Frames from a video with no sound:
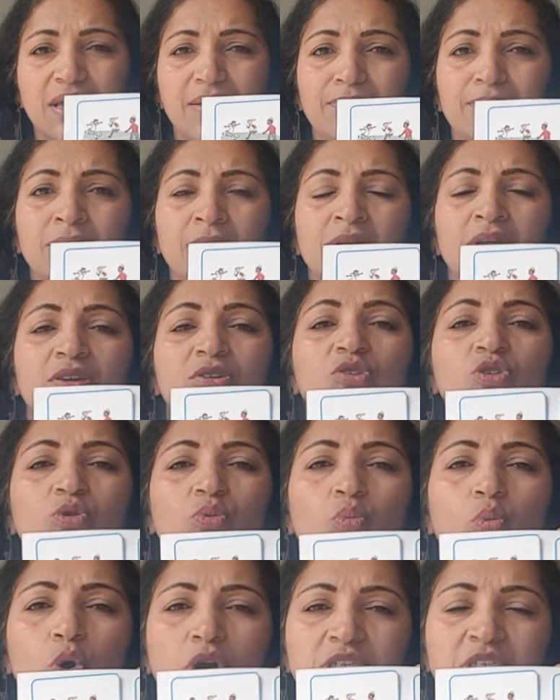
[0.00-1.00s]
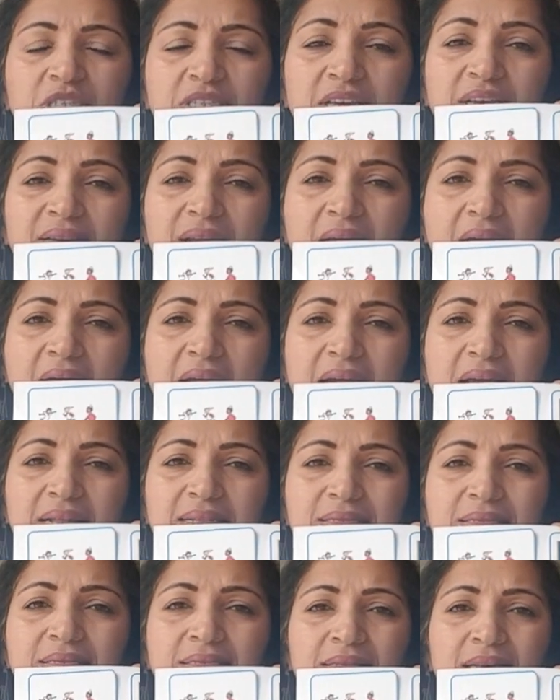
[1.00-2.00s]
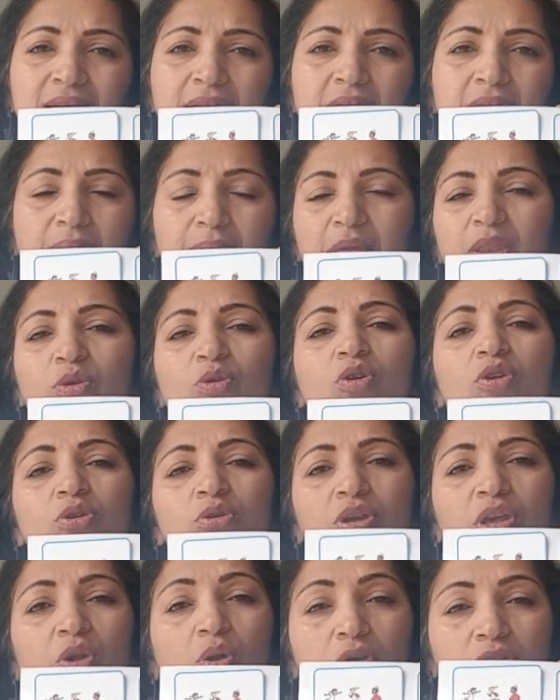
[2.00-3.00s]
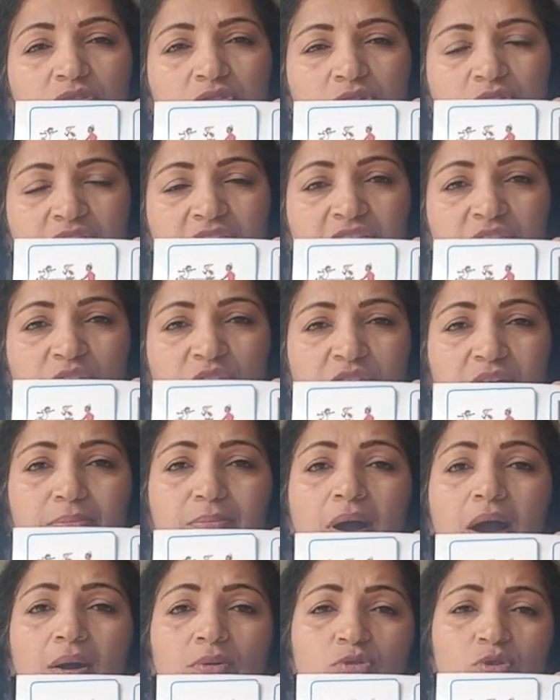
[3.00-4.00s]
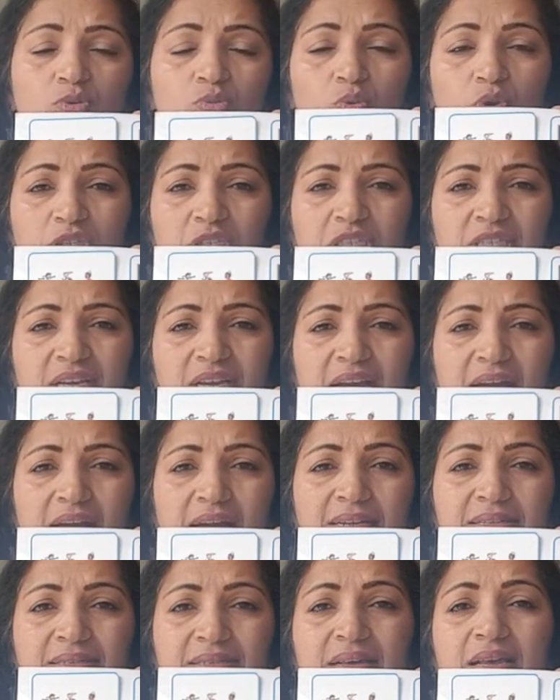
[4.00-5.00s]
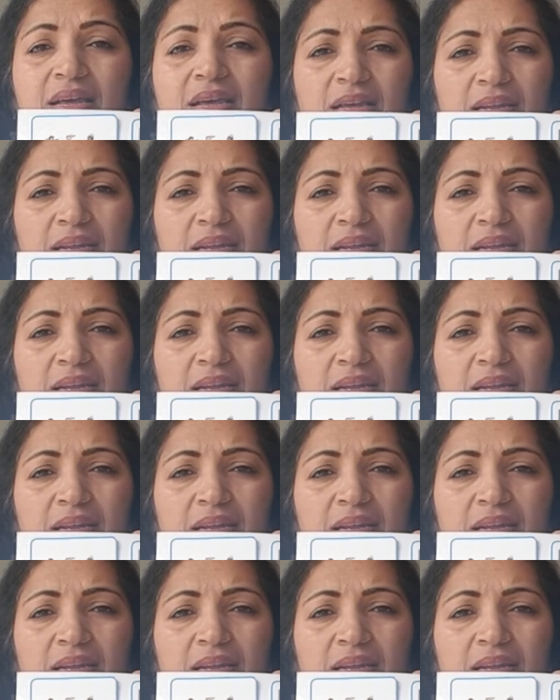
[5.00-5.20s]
them to wash their hands, and then you can also teach them how to wash their hands.